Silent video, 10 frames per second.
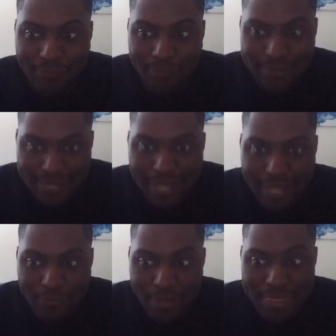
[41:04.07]
when Zack
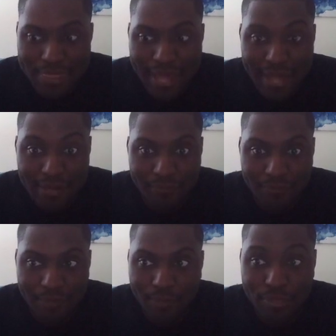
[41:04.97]
won that,
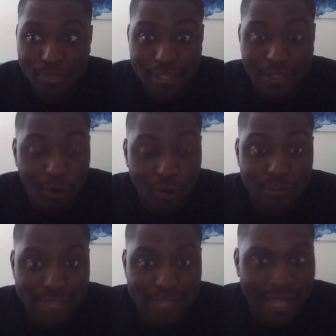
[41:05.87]
we were thinking, oh,
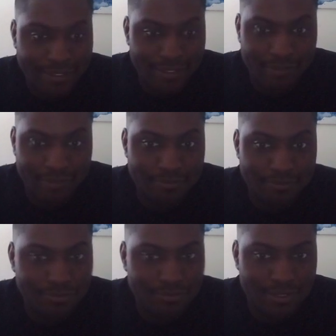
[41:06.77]
Zack's going to
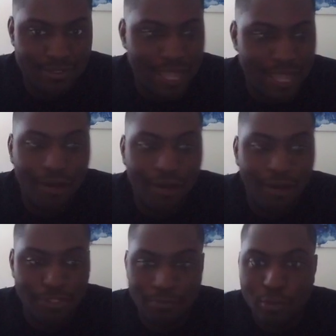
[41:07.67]
take off to
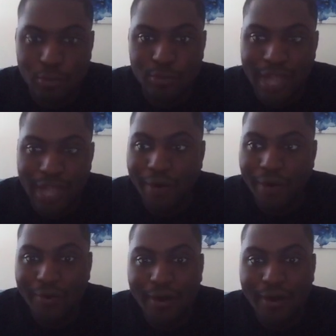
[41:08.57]
the moon now.